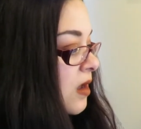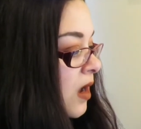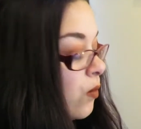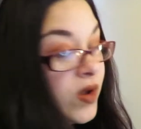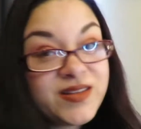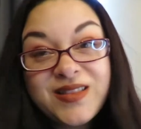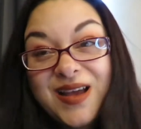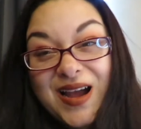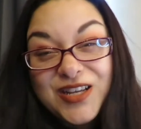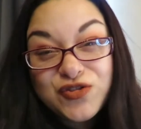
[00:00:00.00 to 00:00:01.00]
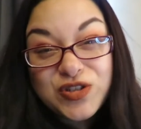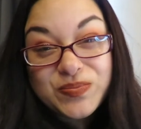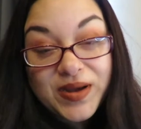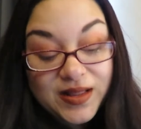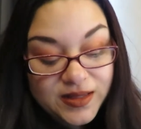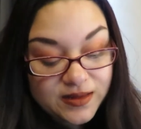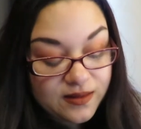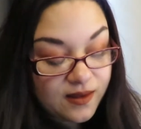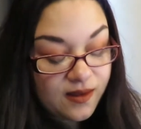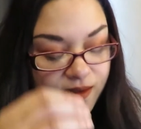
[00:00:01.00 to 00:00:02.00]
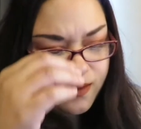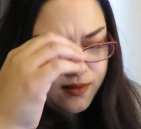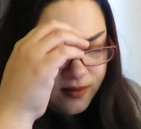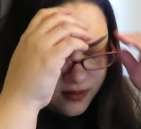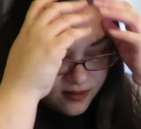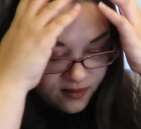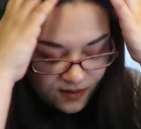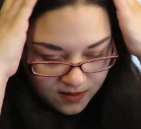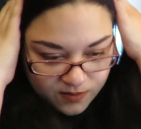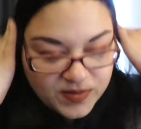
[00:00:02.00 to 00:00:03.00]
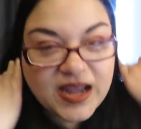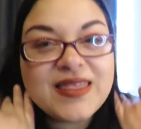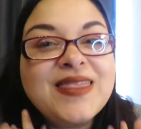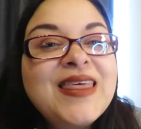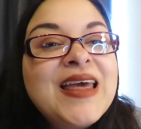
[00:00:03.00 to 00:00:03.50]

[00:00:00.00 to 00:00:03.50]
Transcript: I wanted the ice cream palette, and um, I,